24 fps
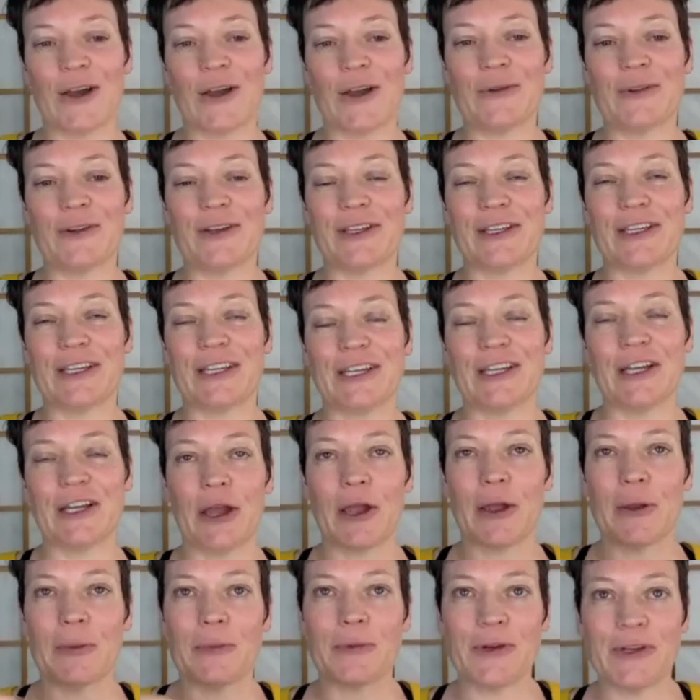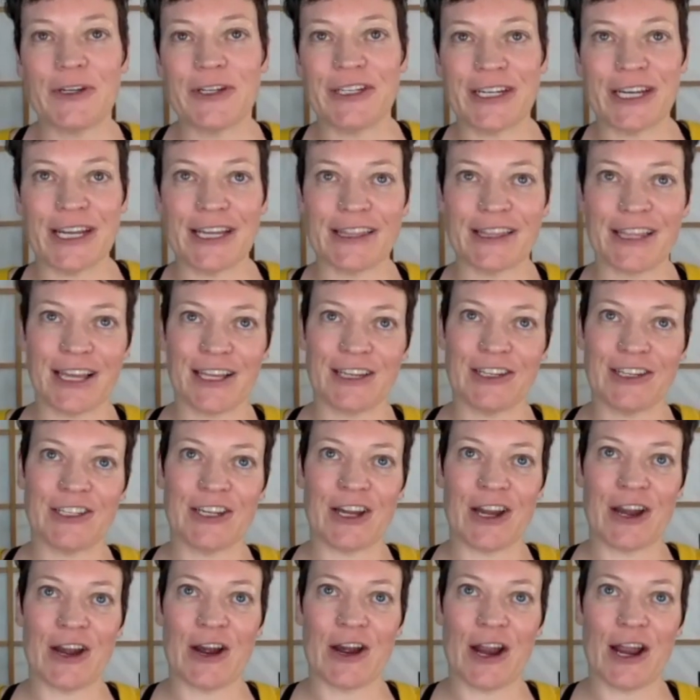i really i appreciate that
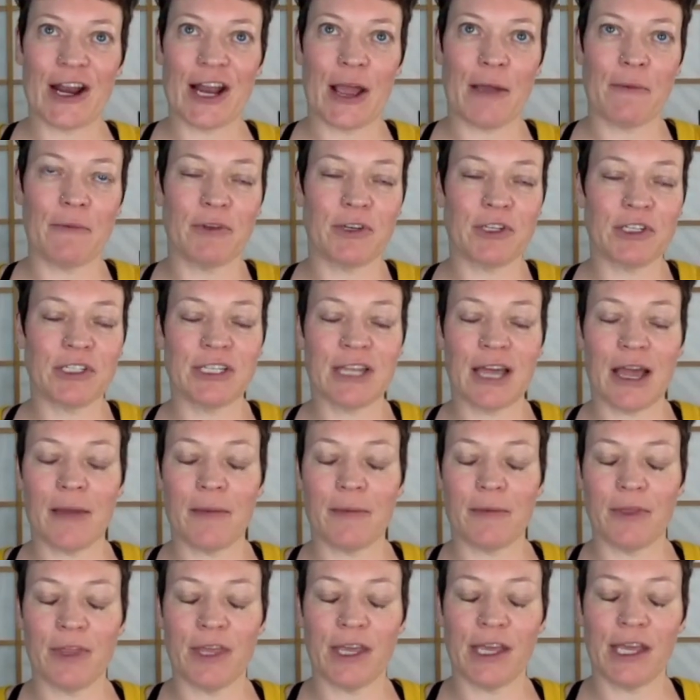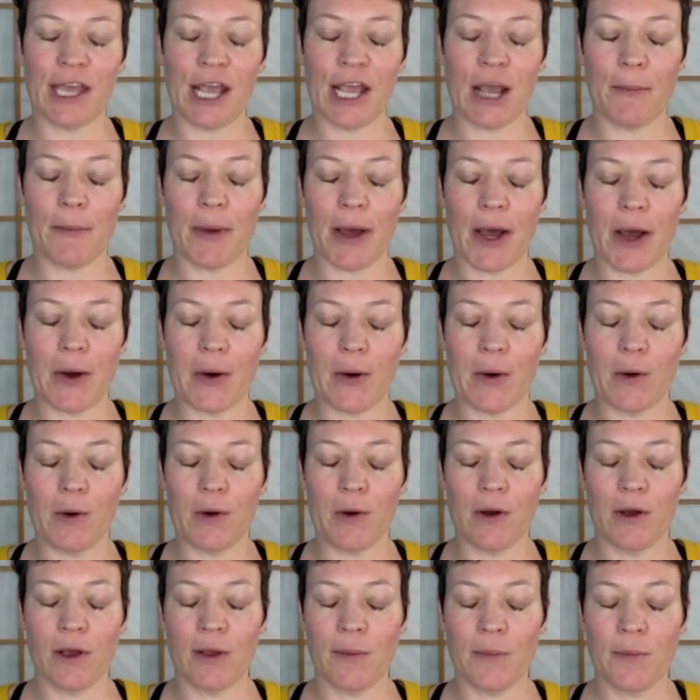share and i'm just i'm thinking
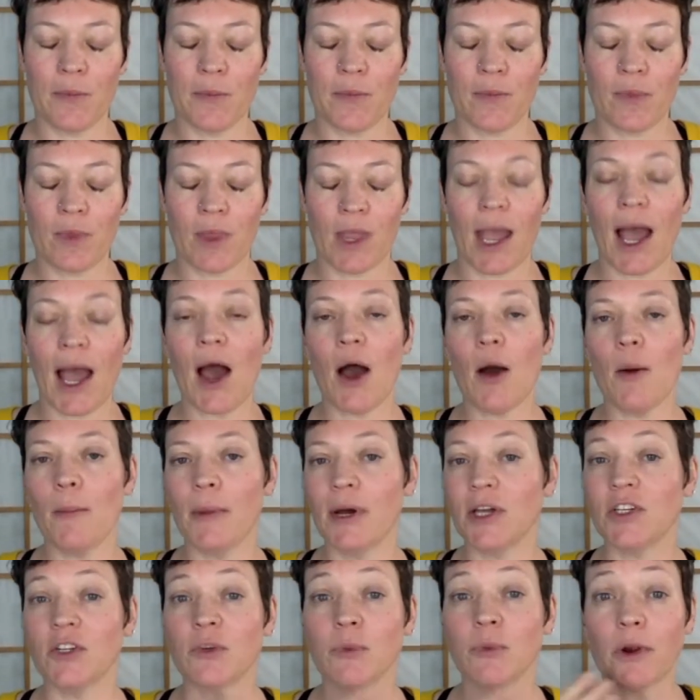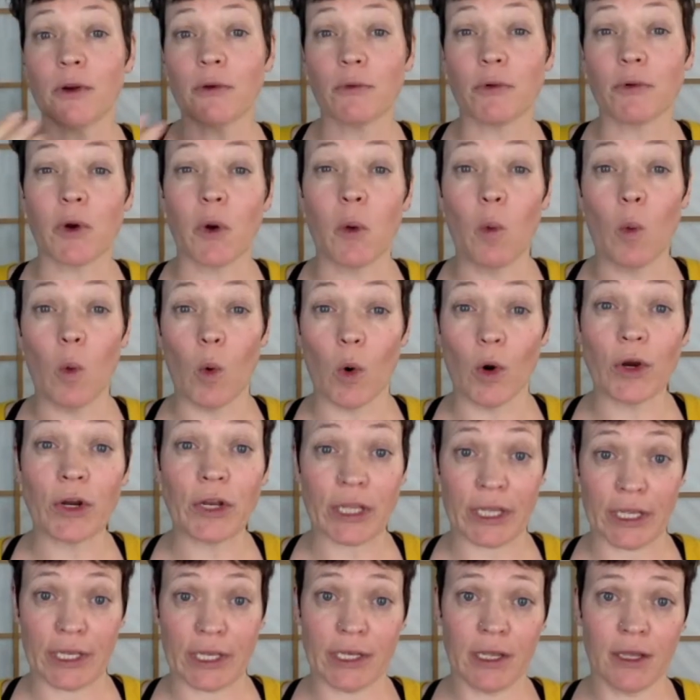about how much we're
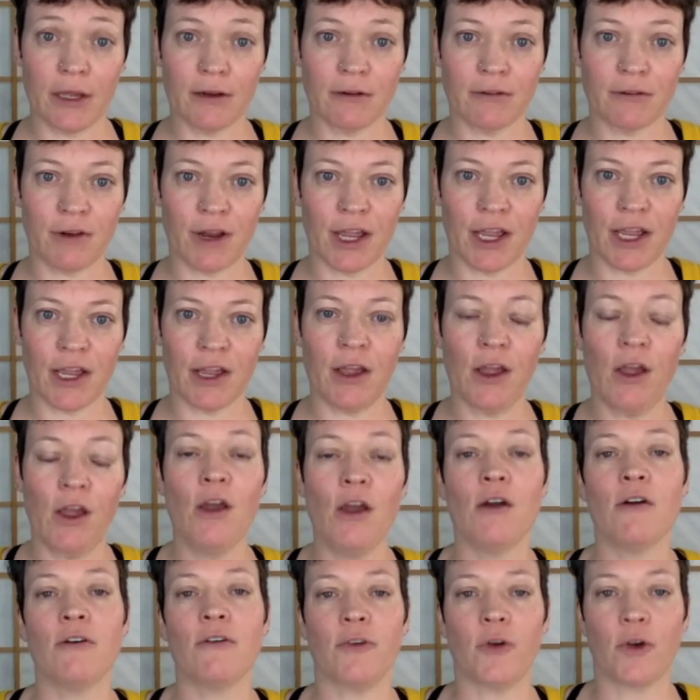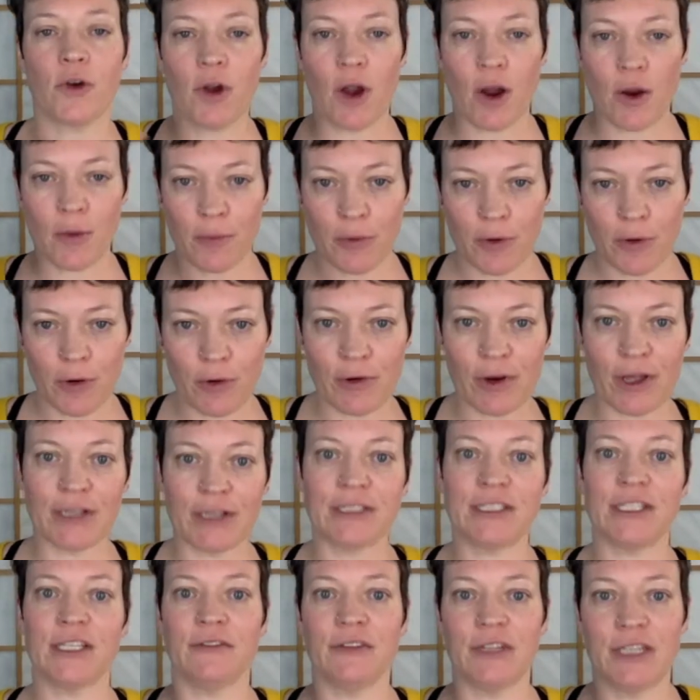rewarded right for our
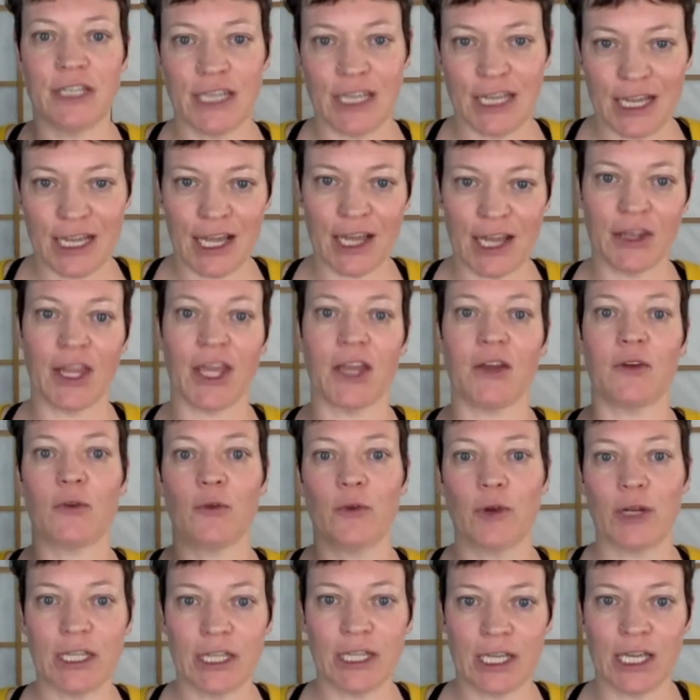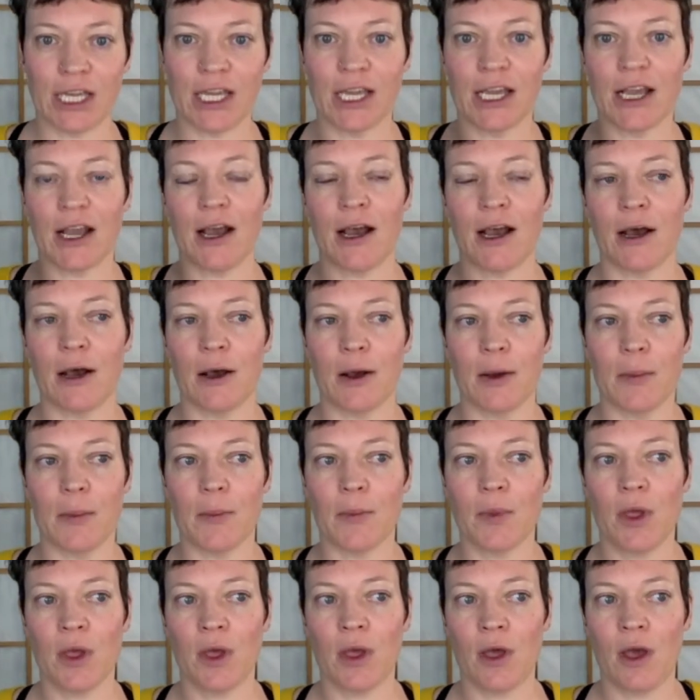productivity and like really
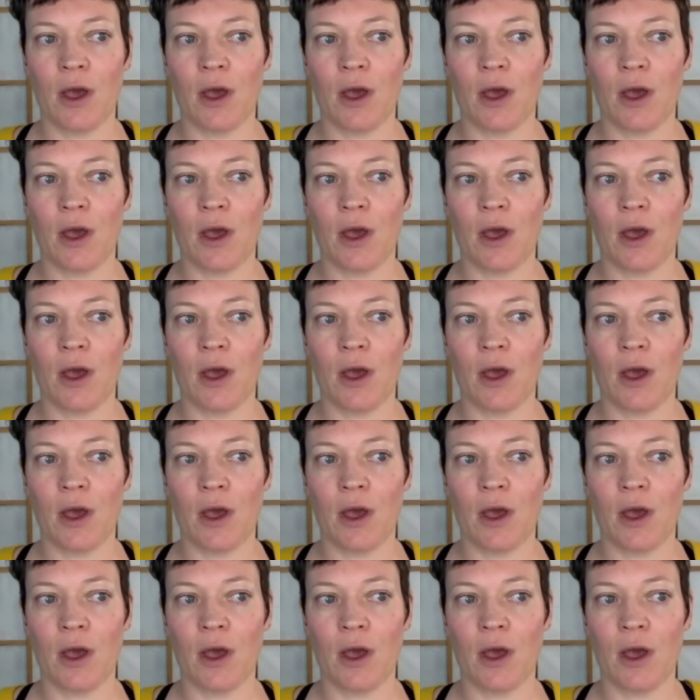um